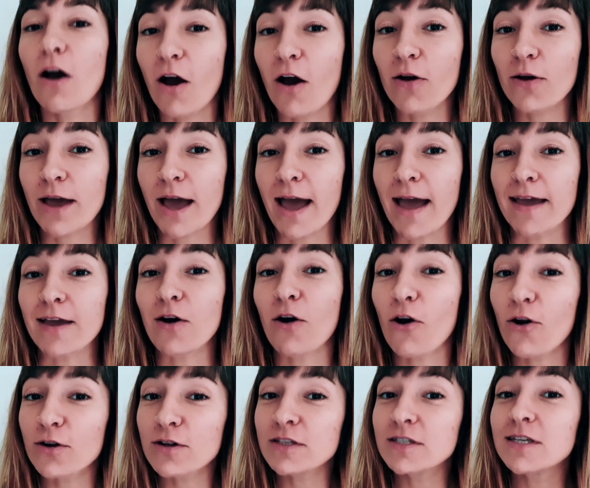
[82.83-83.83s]
Okay,
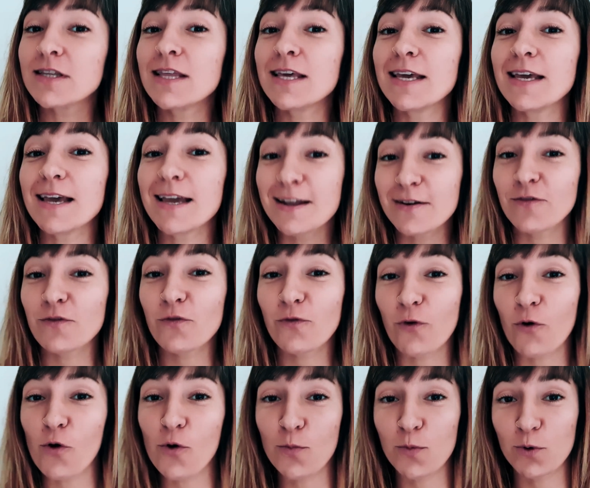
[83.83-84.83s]
on to the
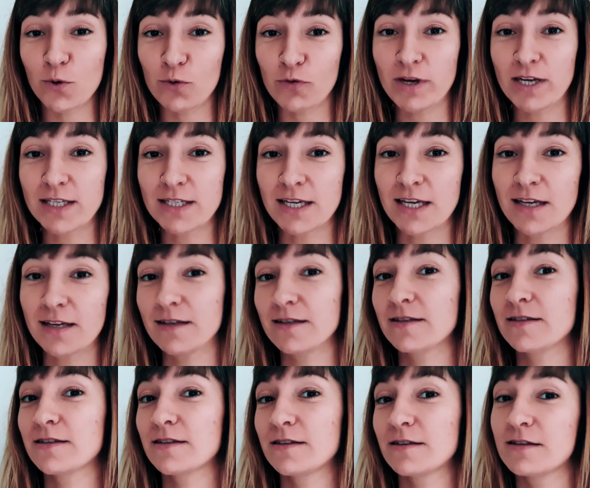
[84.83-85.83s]
informal
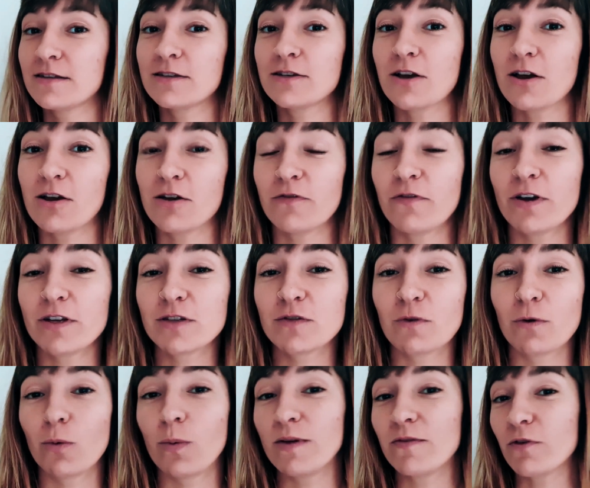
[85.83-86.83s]
greetings. So first of
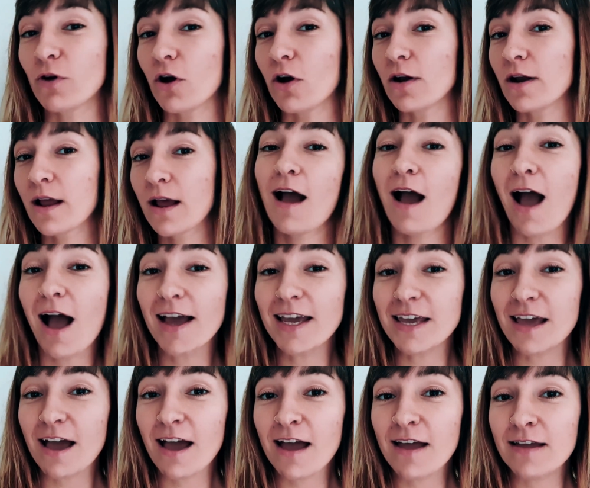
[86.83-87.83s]
all, we've got
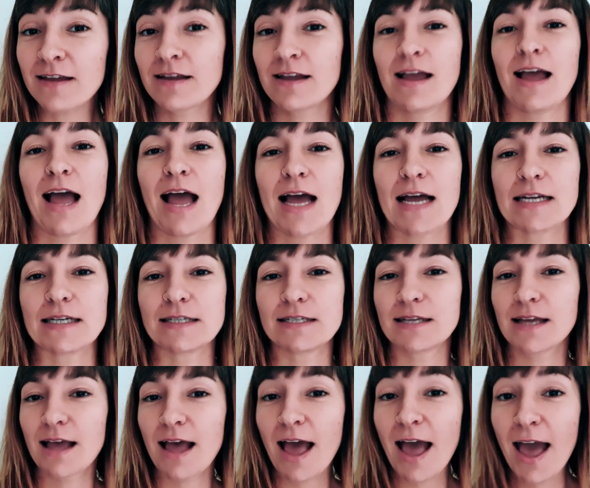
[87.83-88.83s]
Hiya and
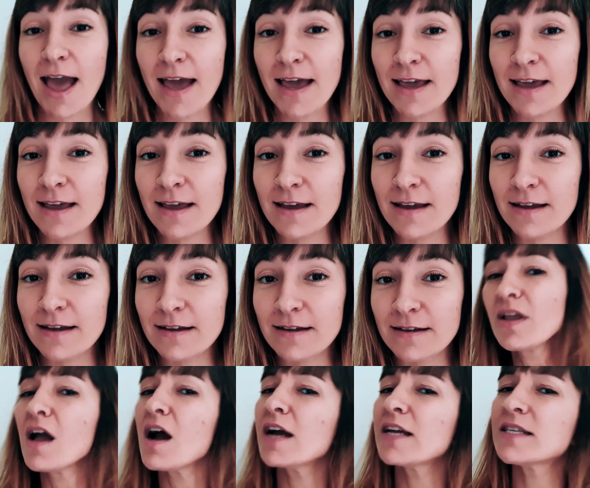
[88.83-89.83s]
hey.
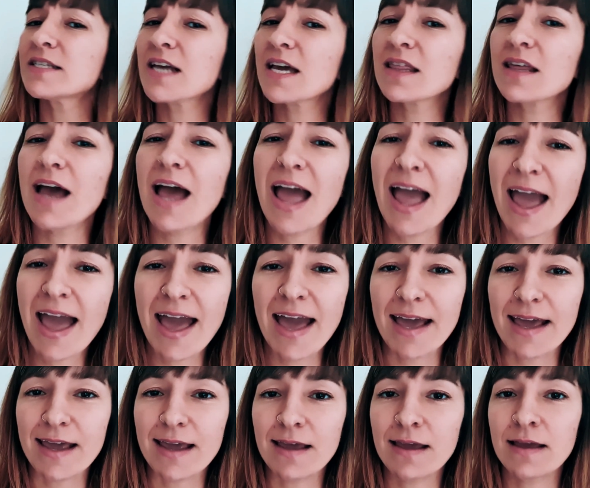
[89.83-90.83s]
I'd say that
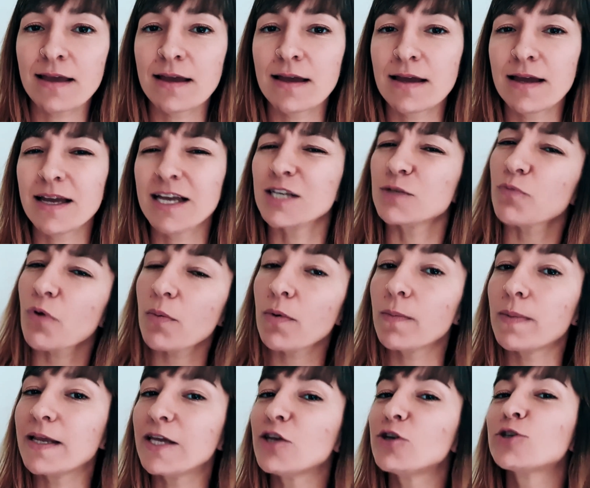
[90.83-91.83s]
hey is
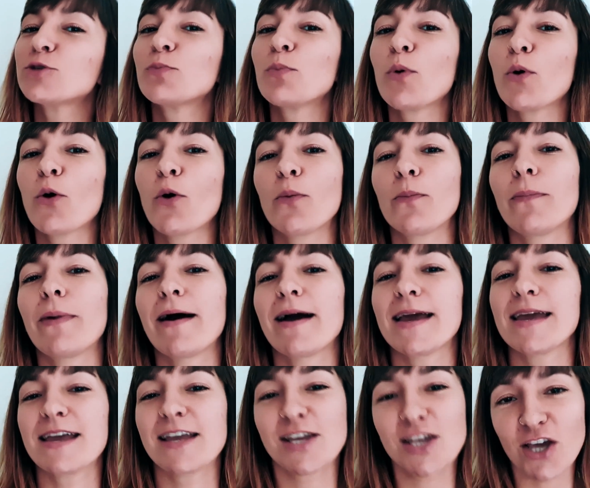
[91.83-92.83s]
probably used more
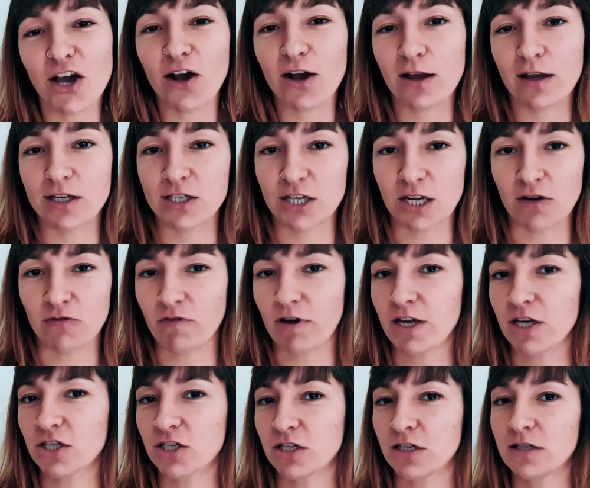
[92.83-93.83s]
by younger
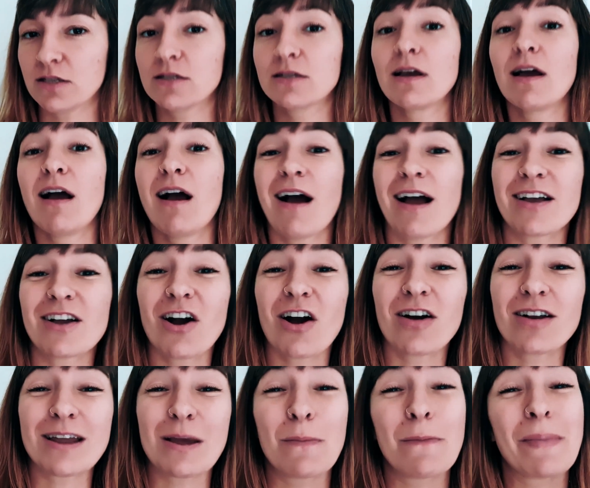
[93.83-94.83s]
generations. I
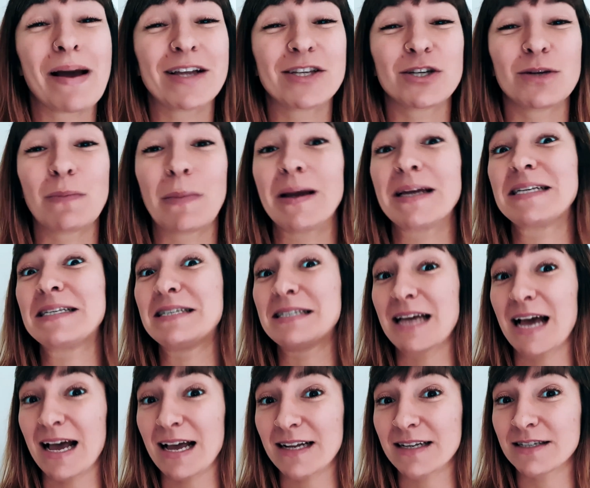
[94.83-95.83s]
can't imagine my
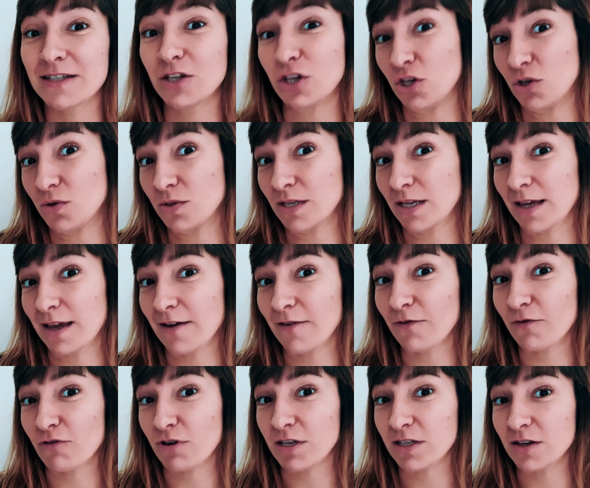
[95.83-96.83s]
dad using
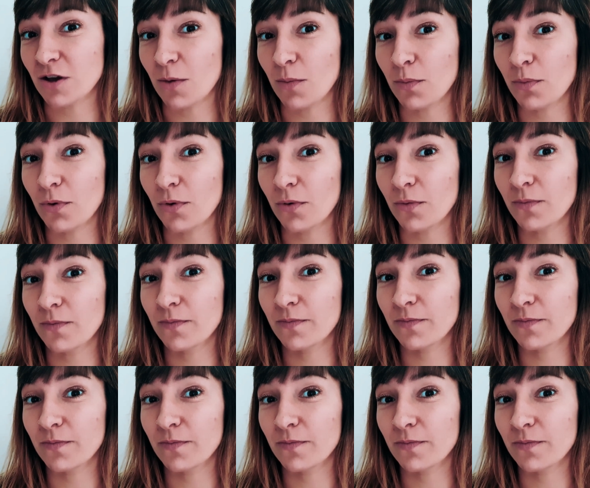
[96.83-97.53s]
it, for example.